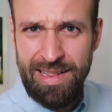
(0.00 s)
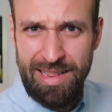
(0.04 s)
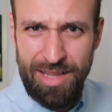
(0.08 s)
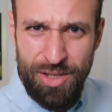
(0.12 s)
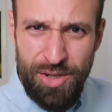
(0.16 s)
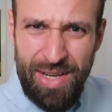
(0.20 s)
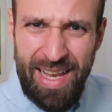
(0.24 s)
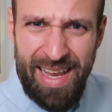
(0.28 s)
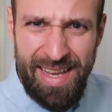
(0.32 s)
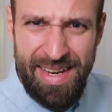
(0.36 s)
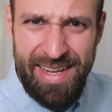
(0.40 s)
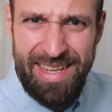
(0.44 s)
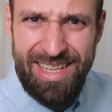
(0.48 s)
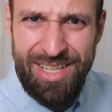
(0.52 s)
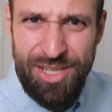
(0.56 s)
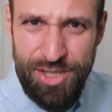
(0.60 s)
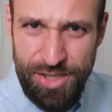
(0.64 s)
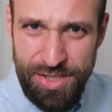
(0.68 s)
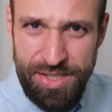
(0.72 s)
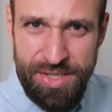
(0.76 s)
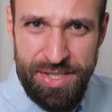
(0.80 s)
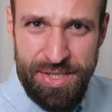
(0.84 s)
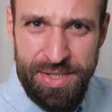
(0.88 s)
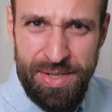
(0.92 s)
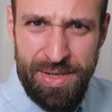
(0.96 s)
look kinda
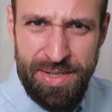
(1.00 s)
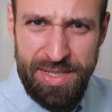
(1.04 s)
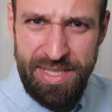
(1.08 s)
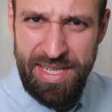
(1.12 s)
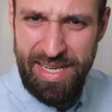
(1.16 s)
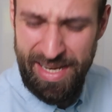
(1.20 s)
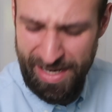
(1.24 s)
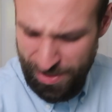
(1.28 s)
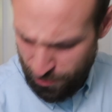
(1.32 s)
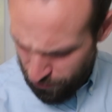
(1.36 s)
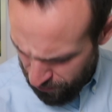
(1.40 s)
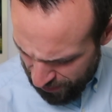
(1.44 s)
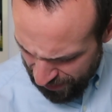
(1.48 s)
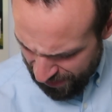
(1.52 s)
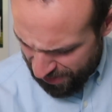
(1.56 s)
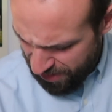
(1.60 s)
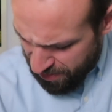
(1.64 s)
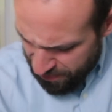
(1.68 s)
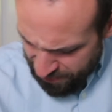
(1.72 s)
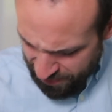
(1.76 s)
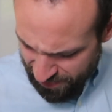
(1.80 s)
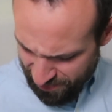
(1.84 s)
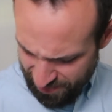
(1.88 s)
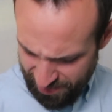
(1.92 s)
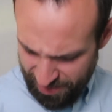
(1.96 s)
good today,
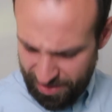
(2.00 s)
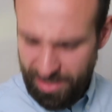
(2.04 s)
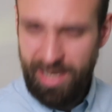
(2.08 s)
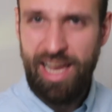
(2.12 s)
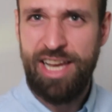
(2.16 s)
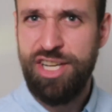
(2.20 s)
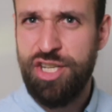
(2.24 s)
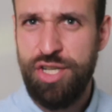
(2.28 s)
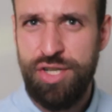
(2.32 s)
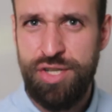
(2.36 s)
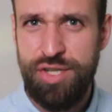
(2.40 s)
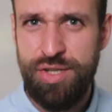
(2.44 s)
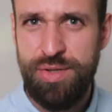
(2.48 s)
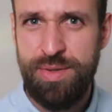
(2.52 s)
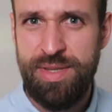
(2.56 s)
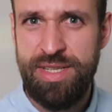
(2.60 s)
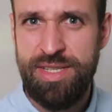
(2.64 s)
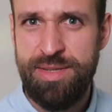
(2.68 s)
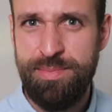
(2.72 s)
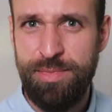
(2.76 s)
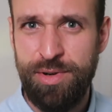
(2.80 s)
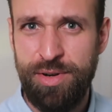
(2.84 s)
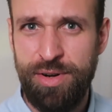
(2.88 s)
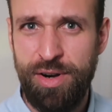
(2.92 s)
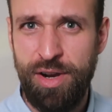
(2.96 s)
right? Huh? I should do
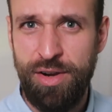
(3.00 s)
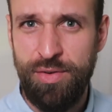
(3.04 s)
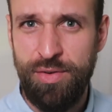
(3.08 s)
this more